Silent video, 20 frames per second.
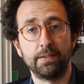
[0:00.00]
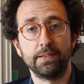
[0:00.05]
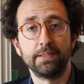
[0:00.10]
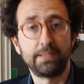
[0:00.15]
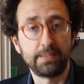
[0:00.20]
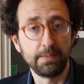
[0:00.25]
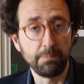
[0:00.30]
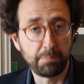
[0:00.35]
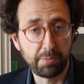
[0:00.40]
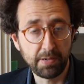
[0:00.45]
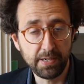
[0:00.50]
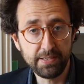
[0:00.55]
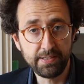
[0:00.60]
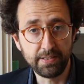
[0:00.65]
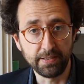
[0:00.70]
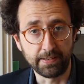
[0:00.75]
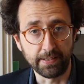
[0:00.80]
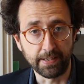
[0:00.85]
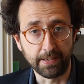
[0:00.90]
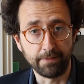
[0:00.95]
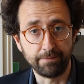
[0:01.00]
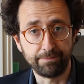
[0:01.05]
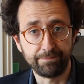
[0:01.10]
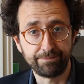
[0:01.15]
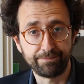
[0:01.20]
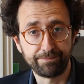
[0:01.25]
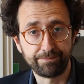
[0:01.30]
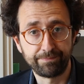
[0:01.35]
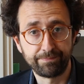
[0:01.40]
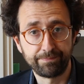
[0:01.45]
simplicity,
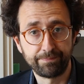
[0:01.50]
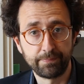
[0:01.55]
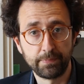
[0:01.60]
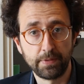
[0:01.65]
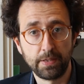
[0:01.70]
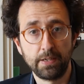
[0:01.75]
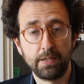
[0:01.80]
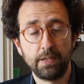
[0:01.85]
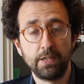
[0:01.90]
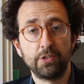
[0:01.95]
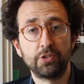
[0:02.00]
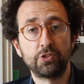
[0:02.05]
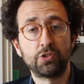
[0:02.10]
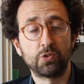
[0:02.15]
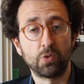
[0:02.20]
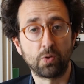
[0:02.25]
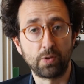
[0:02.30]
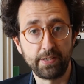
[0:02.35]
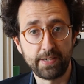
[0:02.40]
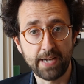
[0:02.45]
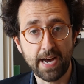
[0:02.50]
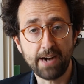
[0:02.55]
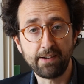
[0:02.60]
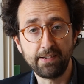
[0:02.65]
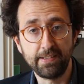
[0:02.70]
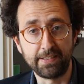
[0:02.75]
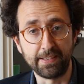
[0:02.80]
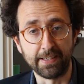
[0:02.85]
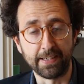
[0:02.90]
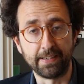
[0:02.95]

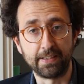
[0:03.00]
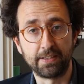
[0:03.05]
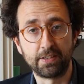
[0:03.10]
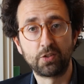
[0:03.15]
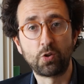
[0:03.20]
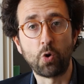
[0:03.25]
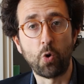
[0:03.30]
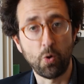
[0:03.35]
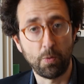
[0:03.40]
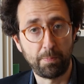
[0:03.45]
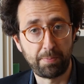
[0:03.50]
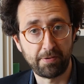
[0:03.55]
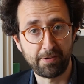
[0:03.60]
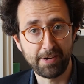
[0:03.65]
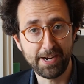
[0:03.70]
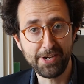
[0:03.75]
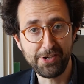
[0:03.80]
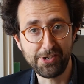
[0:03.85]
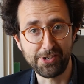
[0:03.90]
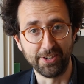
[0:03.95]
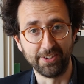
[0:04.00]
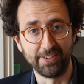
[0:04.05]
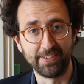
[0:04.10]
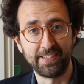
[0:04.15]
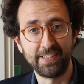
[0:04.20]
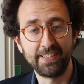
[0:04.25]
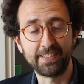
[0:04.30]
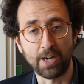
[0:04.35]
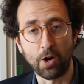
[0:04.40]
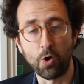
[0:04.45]
solidarity, cooperation.
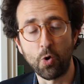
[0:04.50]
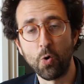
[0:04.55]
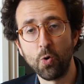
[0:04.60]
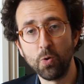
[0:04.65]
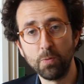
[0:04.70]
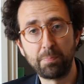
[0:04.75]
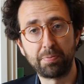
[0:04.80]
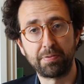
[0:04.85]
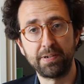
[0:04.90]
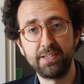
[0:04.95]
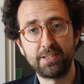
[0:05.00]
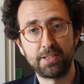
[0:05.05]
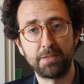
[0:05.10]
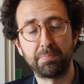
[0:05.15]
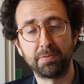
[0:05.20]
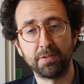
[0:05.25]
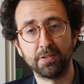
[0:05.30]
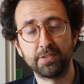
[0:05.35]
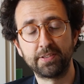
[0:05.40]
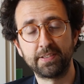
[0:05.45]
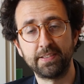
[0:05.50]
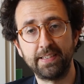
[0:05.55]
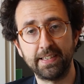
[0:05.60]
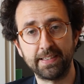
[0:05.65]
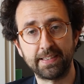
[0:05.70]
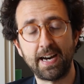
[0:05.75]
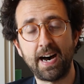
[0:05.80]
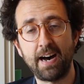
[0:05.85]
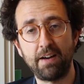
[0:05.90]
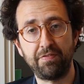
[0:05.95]
These are all principles
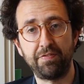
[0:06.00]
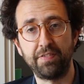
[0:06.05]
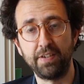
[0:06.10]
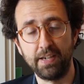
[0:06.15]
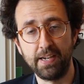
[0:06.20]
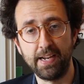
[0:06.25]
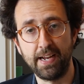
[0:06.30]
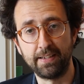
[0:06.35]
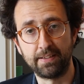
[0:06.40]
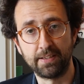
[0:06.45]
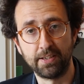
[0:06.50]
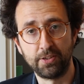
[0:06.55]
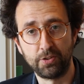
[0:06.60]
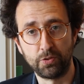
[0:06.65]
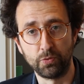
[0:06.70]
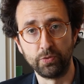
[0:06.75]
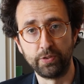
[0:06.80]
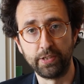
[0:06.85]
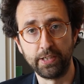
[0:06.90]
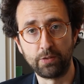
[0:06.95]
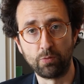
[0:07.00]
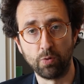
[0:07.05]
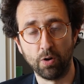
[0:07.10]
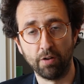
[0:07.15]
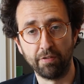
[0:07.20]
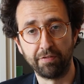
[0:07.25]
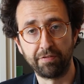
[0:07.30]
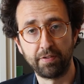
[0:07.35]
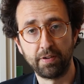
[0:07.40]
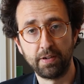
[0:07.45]
that affiliate to
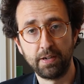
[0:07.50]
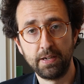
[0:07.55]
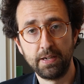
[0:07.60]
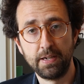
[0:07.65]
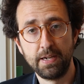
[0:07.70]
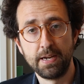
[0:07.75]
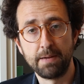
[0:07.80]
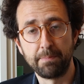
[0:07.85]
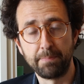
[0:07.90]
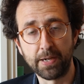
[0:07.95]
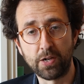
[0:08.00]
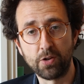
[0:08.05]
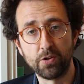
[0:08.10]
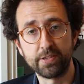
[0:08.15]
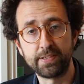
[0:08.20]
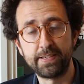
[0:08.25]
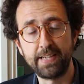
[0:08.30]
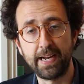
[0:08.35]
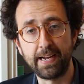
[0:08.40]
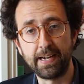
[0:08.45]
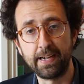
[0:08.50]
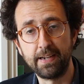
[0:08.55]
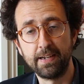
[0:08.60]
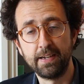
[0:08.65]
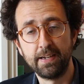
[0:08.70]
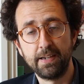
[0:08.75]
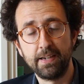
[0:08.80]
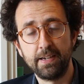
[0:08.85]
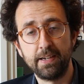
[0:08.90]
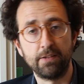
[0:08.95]
degrowth because they
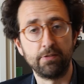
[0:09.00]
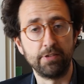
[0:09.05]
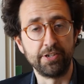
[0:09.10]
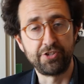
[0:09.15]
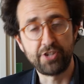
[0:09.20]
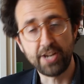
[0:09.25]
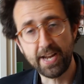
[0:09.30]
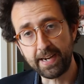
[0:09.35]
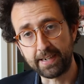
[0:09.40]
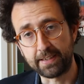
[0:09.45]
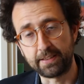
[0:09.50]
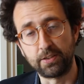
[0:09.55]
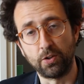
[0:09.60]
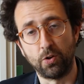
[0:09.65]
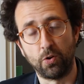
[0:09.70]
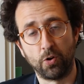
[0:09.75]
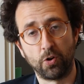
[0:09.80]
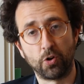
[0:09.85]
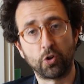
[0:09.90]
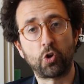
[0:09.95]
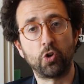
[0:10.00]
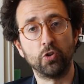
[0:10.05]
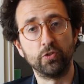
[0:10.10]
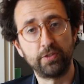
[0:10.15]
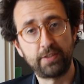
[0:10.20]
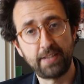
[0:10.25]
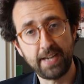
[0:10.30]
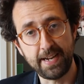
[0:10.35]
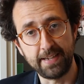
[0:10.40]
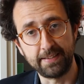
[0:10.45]
reject or
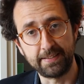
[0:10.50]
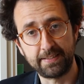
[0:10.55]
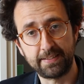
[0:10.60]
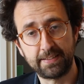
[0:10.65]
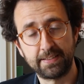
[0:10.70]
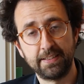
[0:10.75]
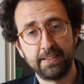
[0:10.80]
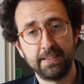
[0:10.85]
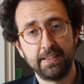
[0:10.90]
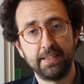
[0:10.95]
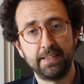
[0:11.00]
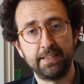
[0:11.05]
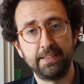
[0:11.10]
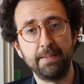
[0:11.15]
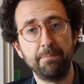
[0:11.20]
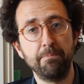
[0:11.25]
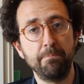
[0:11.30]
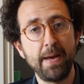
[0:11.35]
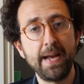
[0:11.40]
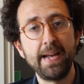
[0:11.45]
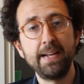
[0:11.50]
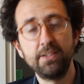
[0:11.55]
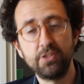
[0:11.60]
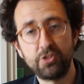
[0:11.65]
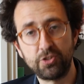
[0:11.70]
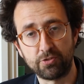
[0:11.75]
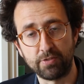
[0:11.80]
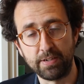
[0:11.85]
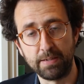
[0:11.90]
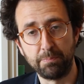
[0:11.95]
contest the
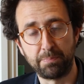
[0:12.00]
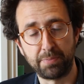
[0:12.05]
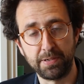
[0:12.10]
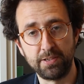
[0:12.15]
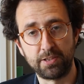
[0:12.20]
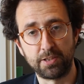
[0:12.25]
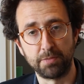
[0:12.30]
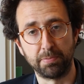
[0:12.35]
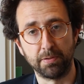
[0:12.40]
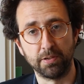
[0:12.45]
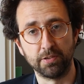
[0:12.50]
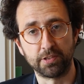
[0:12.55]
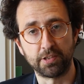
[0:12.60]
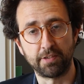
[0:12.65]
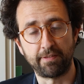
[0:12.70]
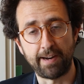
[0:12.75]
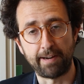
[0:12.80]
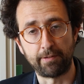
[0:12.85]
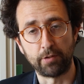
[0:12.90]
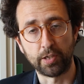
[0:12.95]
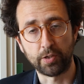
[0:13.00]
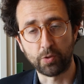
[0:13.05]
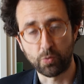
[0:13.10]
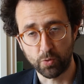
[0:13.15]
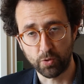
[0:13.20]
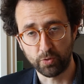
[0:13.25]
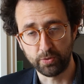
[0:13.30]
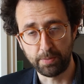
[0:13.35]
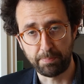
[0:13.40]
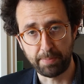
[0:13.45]
mainstream principles of our
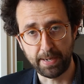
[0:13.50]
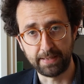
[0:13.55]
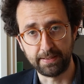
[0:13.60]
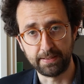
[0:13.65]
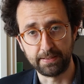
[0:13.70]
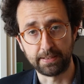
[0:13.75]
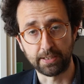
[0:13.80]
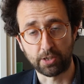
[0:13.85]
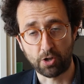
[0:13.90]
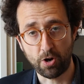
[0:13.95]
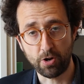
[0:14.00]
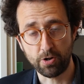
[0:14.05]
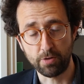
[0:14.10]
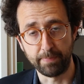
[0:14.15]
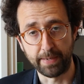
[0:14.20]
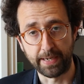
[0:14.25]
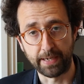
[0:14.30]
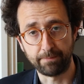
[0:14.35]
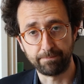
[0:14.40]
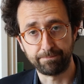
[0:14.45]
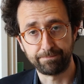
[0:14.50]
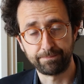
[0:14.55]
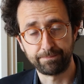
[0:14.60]
growth-dependent economy.